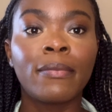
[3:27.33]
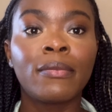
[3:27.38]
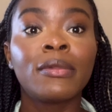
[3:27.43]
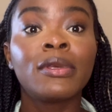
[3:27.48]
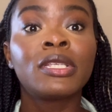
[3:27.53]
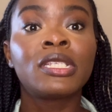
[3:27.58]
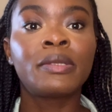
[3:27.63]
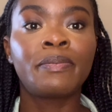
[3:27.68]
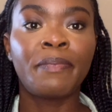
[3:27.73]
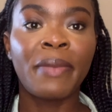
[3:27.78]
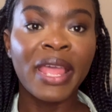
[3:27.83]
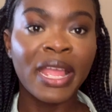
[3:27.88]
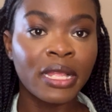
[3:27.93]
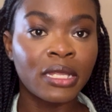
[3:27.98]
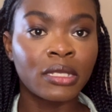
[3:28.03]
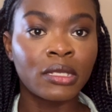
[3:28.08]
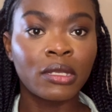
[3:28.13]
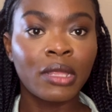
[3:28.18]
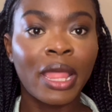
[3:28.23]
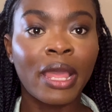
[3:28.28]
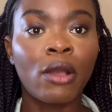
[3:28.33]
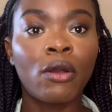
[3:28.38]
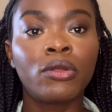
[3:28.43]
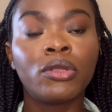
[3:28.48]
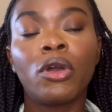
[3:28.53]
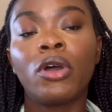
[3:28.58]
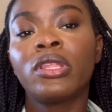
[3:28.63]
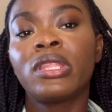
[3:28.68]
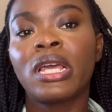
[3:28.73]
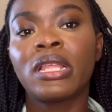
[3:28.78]
spend on
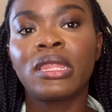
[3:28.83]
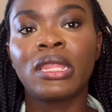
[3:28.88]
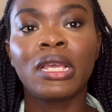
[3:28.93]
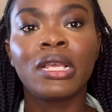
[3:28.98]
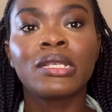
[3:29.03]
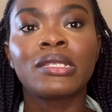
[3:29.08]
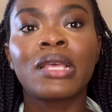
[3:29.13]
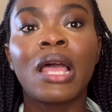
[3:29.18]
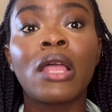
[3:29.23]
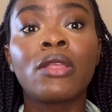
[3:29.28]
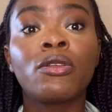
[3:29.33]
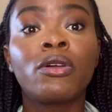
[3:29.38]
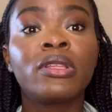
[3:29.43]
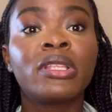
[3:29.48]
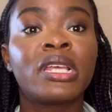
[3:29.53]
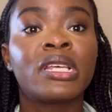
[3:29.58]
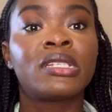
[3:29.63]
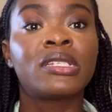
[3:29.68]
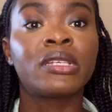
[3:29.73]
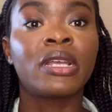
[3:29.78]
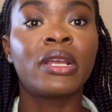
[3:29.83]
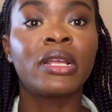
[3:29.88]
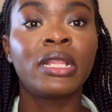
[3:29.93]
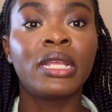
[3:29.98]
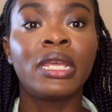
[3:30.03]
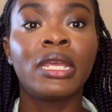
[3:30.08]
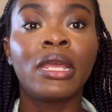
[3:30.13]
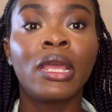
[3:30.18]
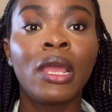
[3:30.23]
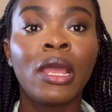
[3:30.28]
other things that are not
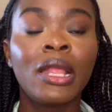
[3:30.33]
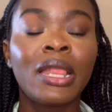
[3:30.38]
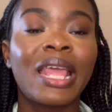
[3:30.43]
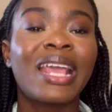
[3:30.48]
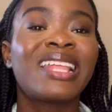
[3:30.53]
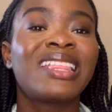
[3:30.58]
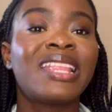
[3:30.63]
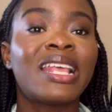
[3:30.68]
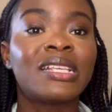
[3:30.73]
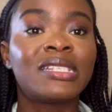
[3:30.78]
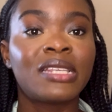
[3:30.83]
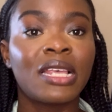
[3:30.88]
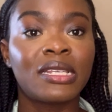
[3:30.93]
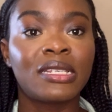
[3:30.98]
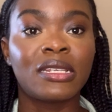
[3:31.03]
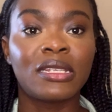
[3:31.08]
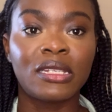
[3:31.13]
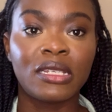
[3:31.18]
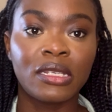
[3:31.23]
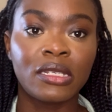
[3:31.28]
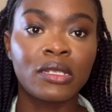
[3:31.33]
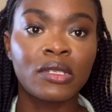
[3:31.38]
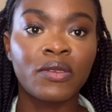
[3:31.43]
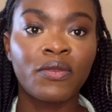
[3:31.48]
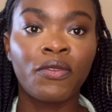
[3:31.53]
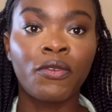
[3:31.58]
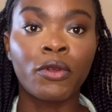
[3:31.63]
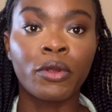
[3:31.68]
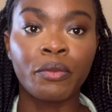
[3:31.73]
necessarily necessities for